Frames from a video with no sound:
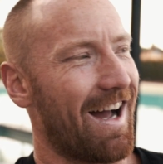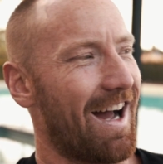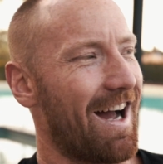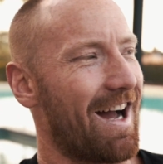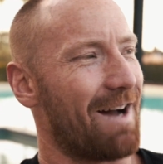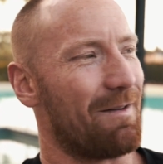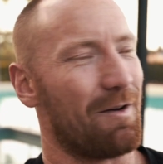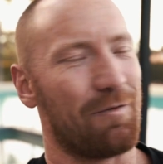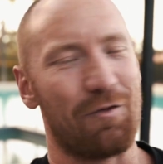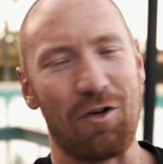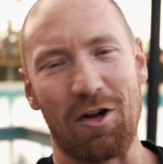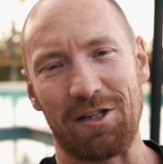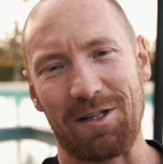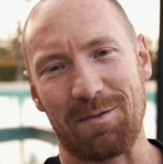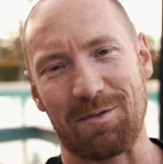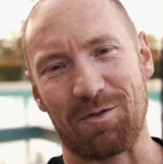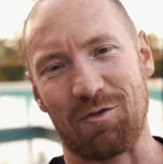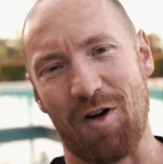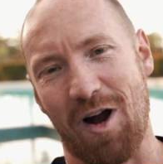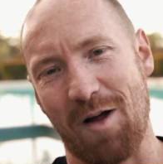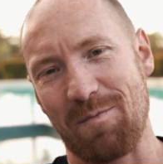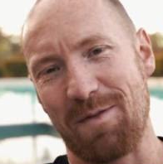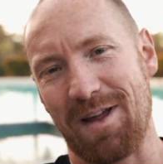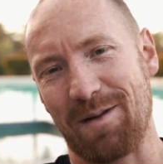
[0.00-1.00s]
Uh, if you're not
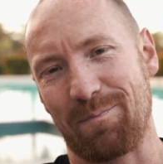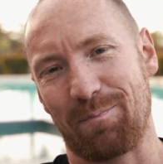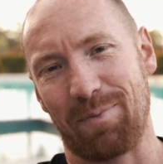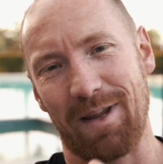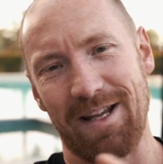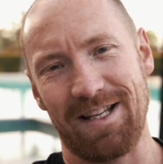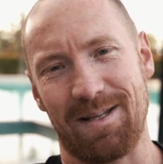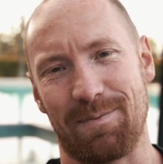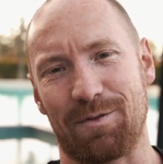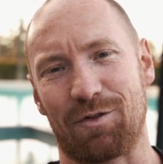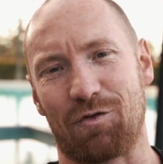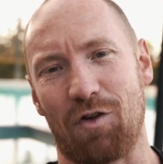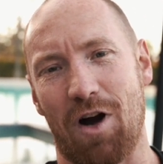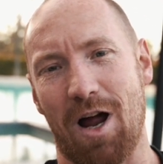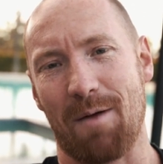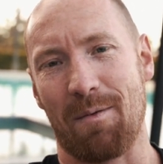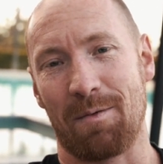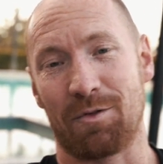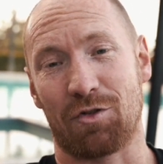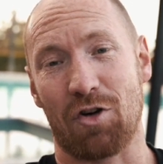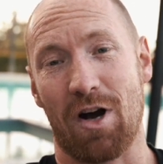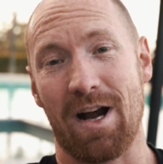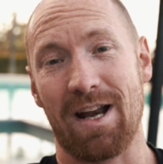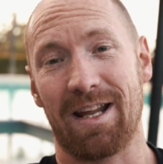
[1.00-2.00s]
subscribed yet, please subscribe.
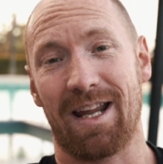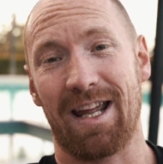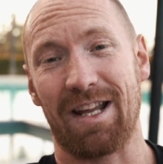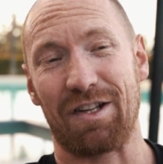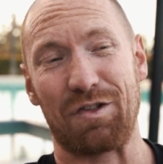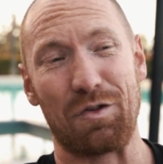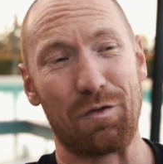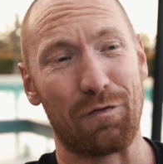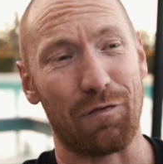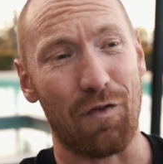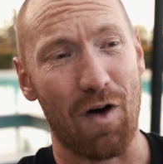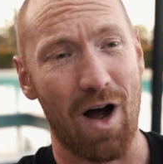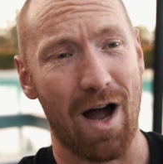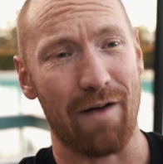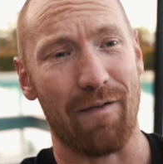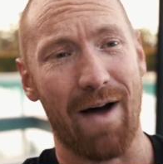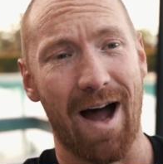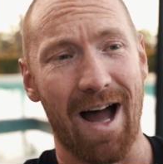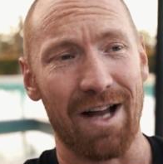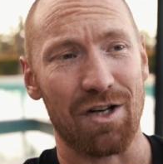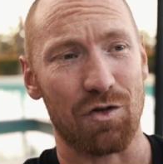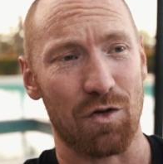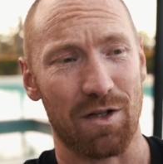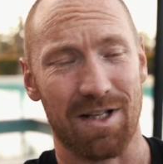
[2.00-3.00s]
I'm trying to get to
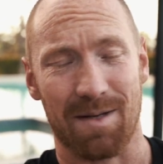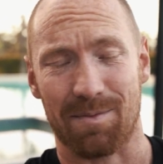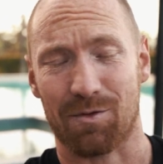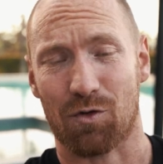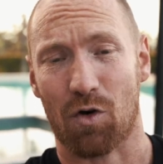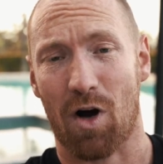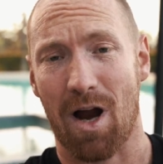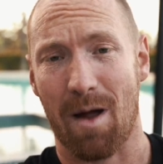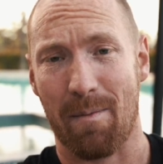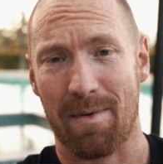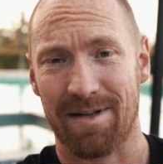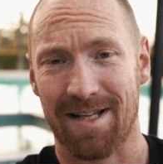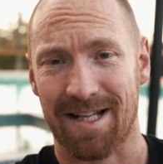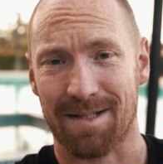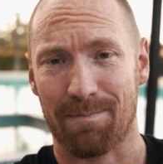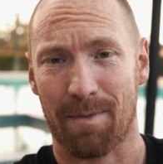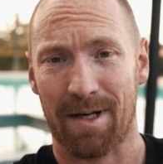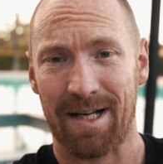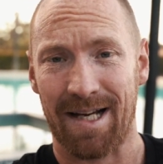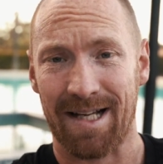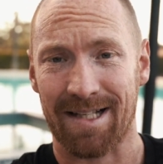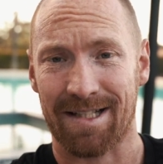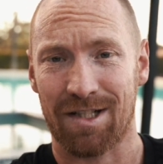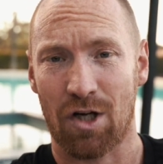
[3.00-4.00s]
500 subscribers. That's my
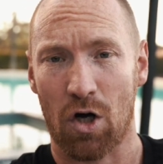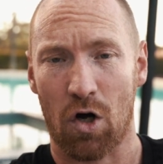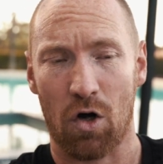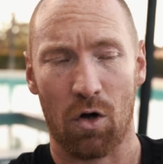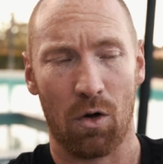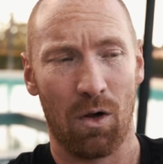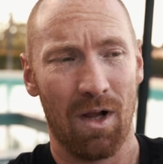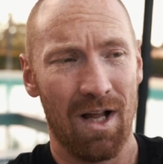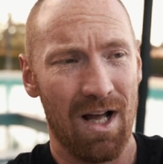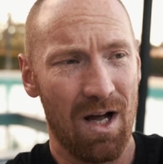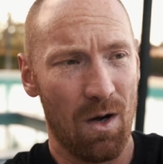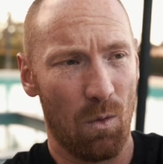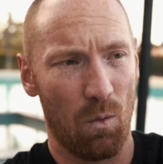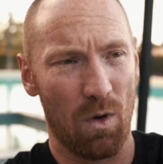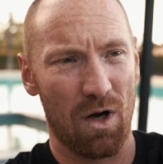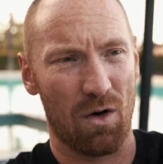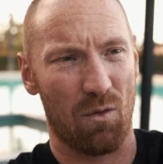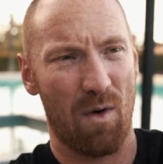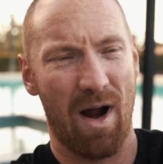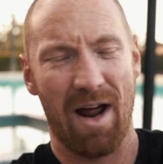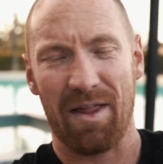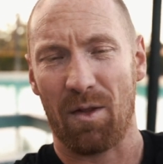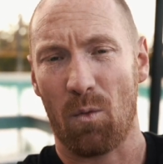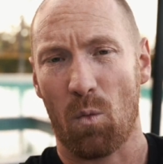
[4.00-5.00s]
next goal. We're
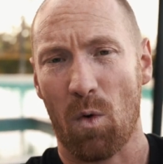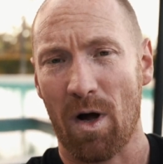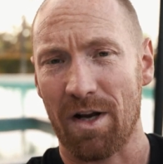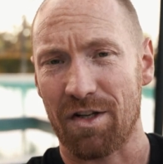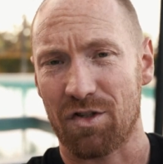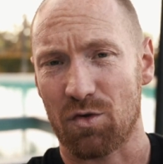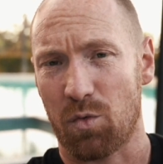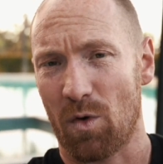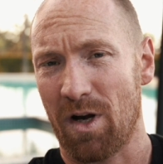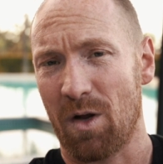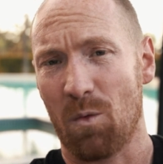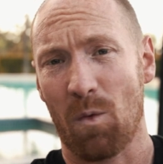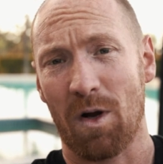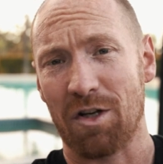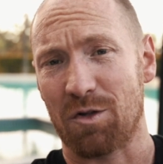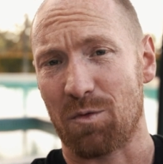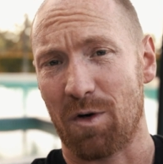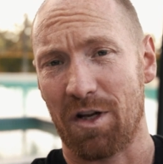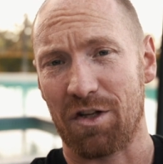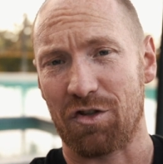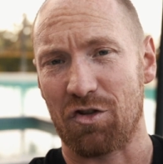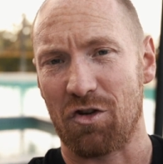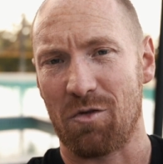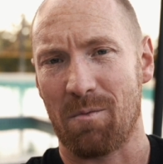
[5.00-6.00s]
around the 120,
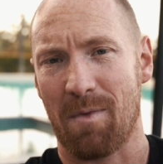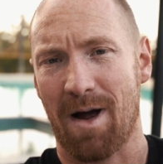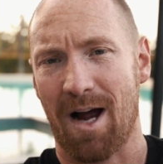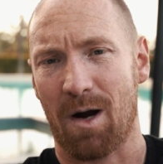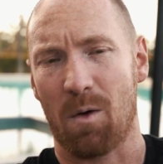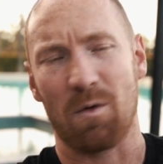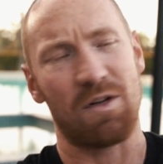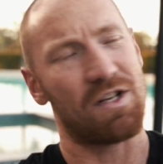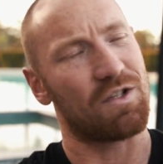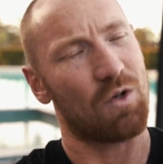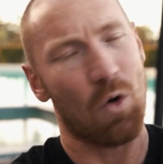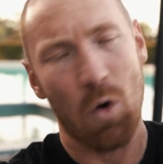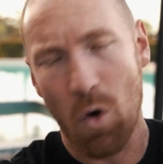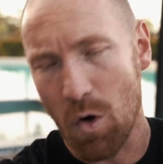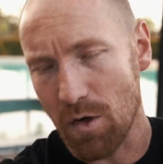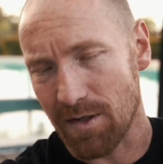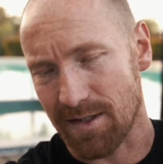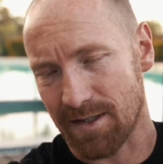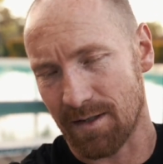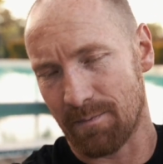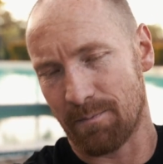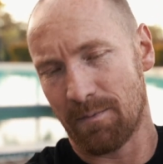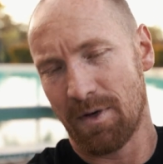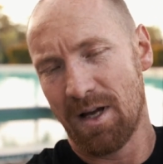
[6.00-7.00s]
122 mark, which is
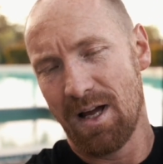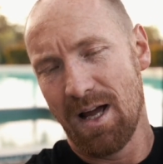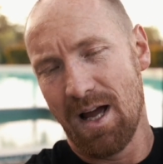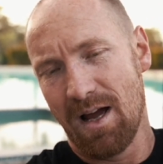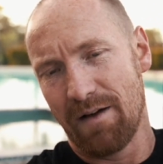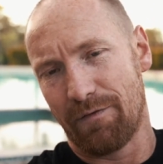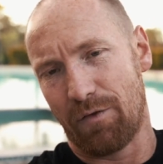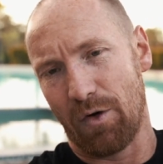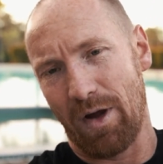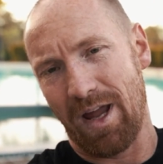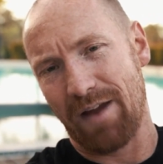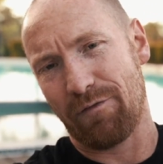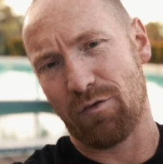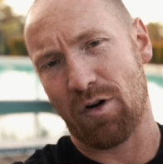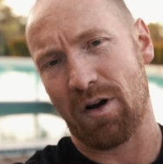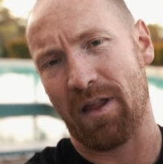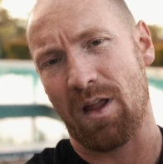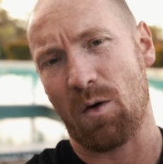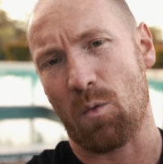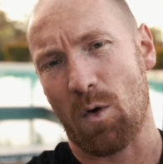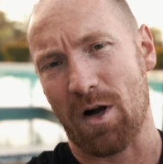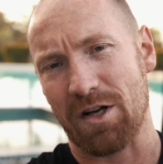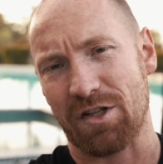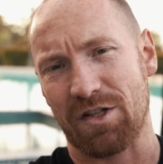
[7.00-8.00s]
awesome. For everyone
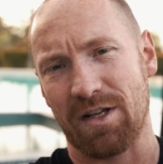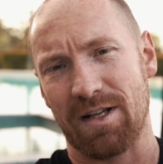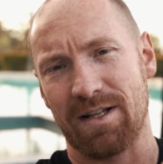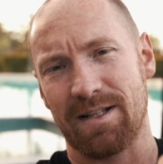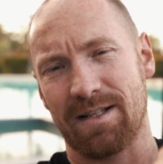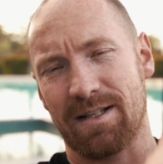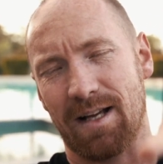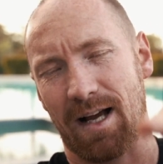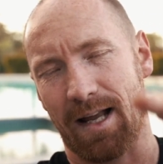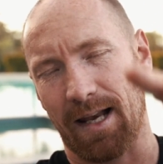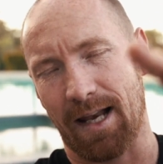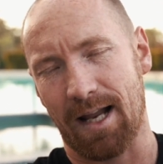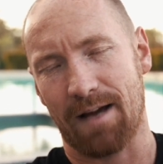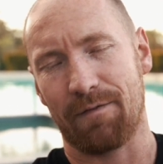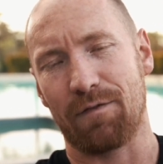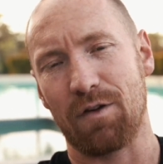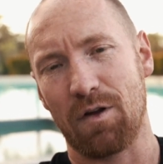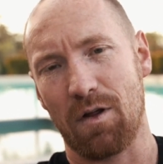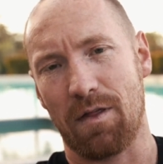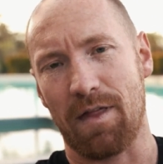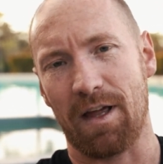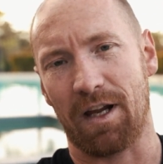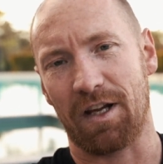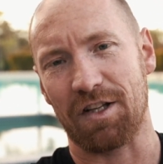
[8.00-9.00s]
that watches, I love
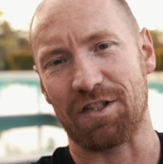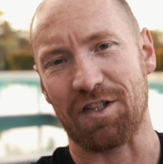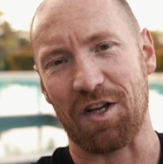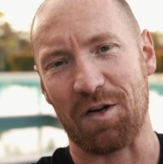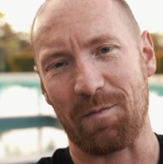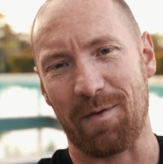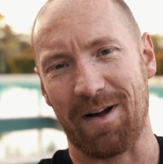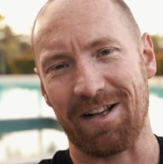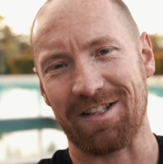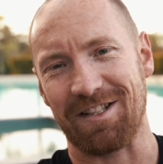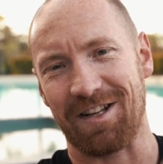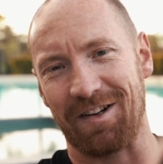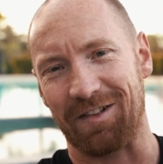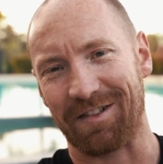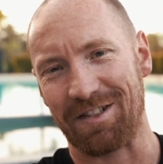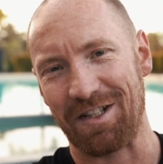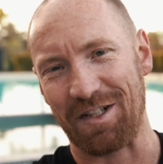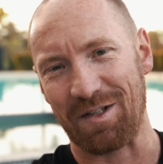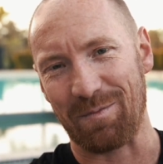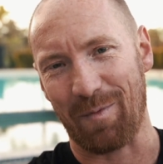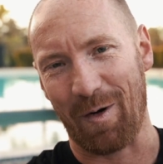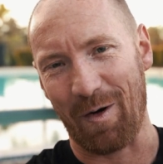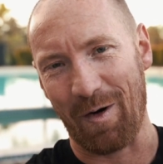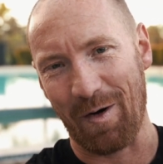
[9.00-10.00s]
you. Thank you so much and I'll see you
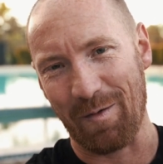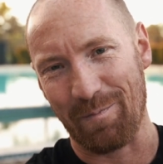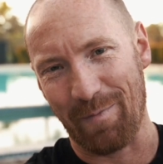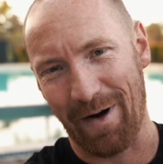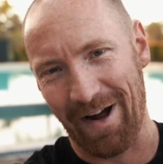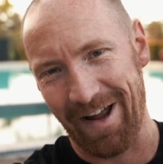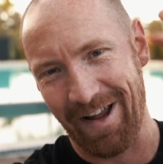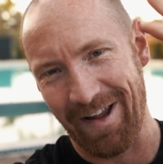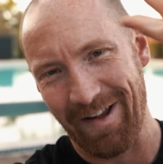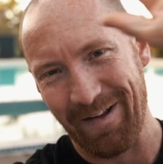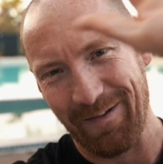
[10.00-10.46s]
tomorrow. Bye.